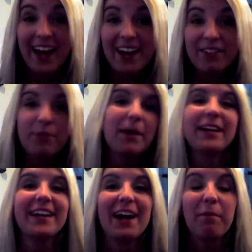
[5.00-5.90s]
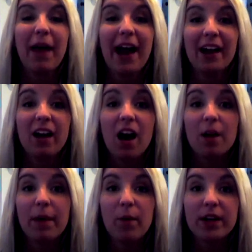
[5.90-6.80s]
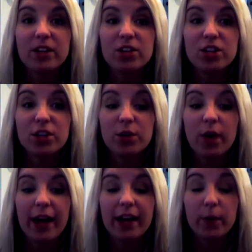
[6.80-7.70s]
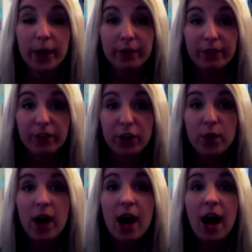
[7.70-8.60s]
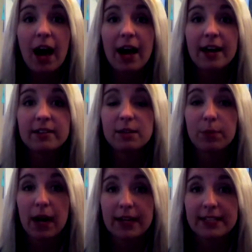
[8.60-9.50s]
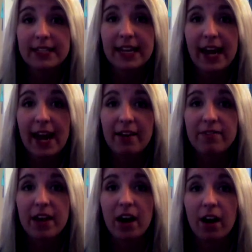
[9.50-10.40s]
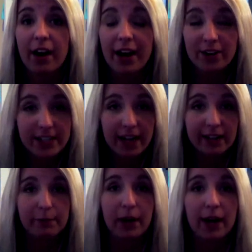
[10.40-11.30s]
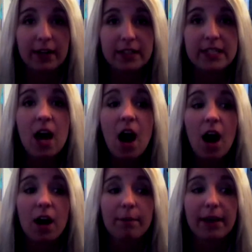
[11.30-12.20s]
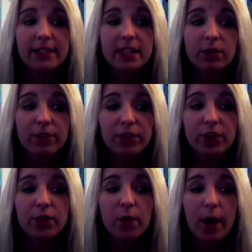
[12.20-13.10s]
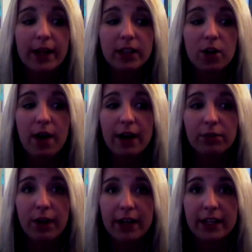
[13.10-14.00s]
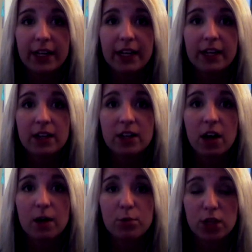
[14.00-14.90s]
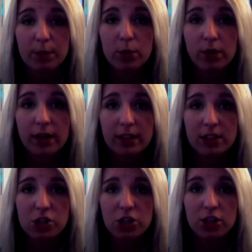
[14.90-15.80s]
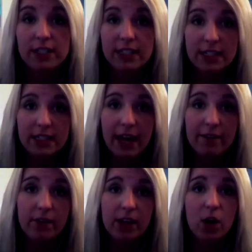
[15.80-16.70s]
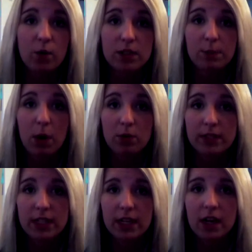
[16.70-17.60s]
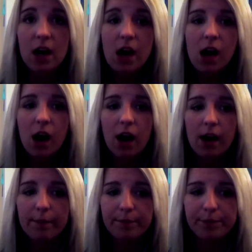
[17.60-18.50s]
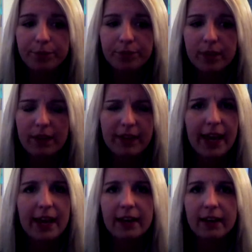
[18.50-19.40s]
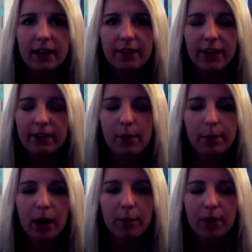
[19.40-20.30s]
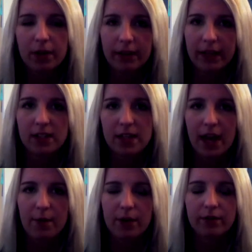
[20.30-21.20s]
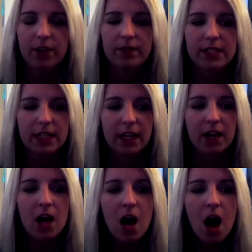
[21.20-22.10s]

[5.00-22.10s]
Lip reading: Hey everybody, I'm back. I wanted to do a quick review on some products that I have that are hairstyling products. I did a review a while ago on Redken shampoo and conditioner. Since that video was posted, if I remember, I'll put a link to that one if you haven't seen it.